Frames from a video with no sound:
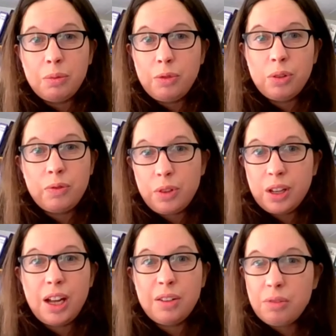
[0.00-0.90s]
for the
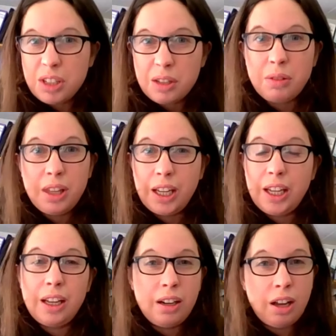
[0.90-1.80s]
kind of critical
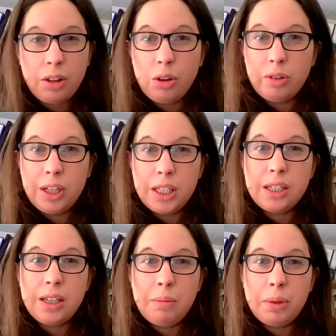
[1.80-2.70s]
thinking and other
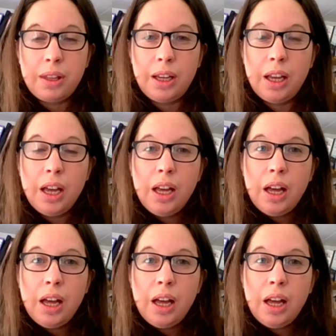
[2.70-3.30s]
oriented empathy